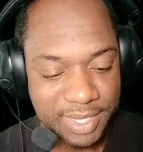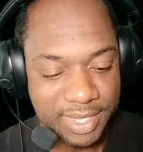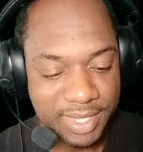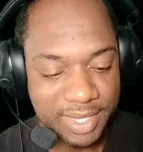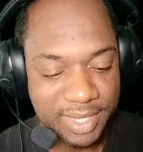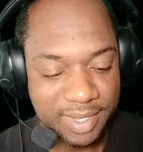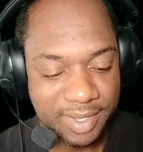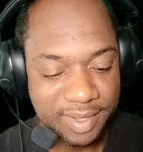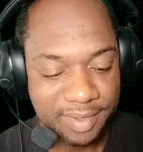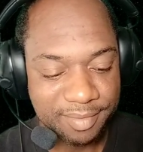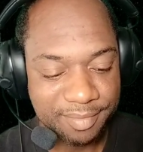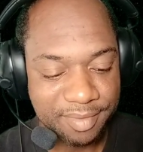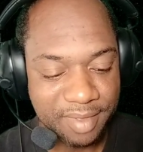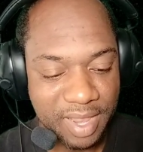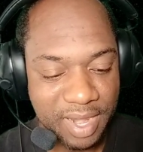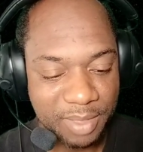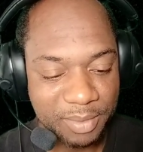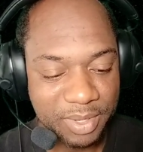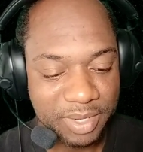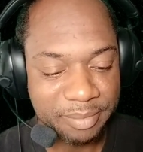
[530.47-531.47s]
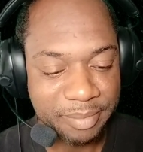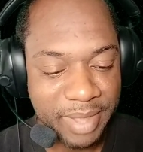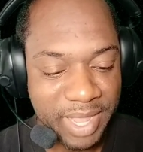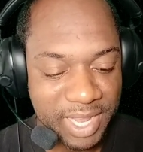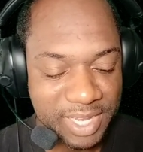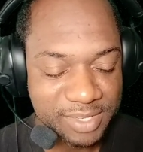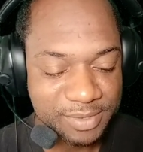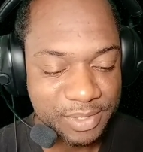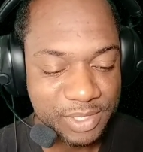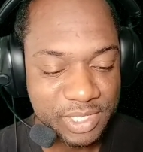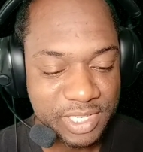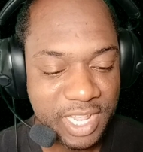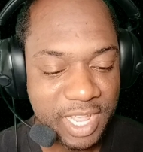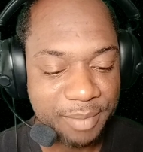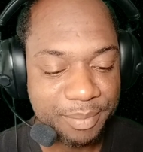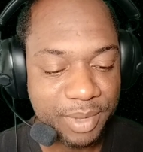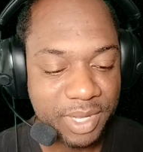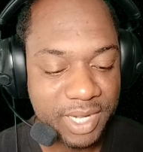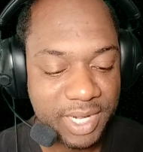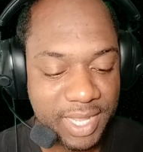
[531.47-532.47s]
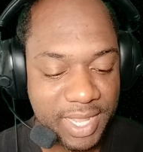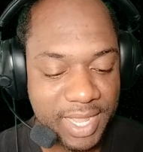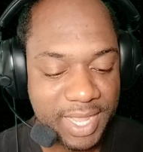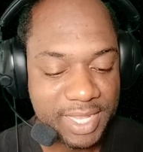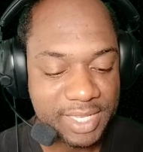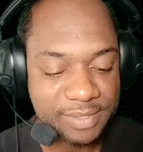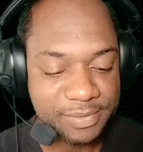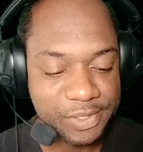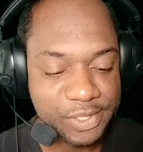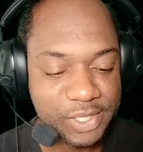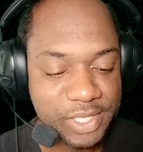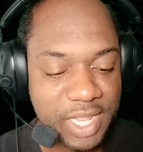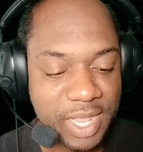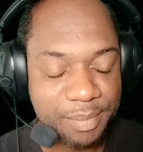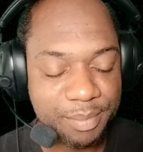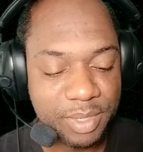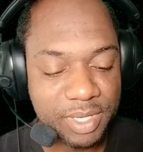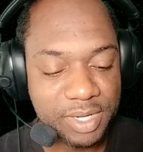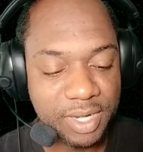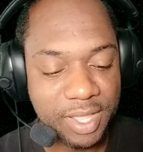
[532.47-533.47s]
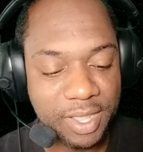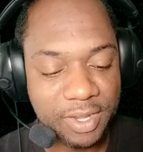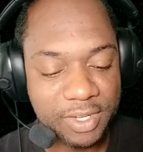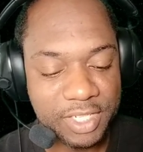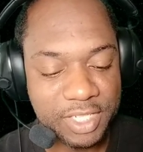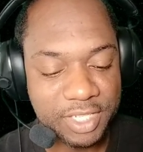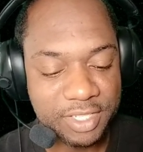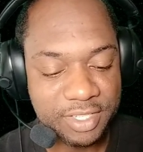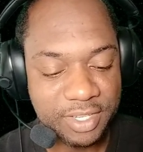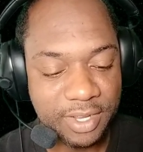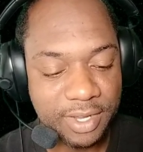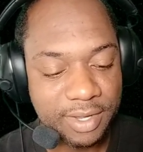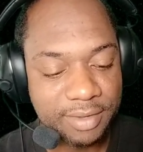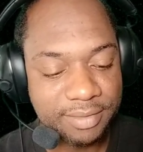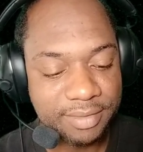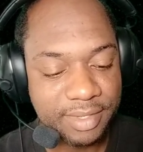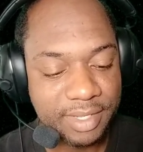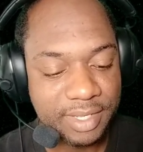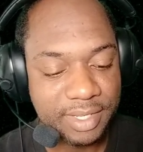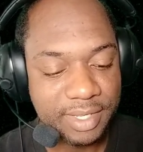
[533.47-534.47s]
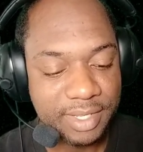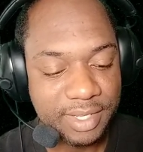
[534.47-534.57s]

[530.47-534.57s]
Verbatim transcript: uh, following Max Verstappen as Verstappen launches off.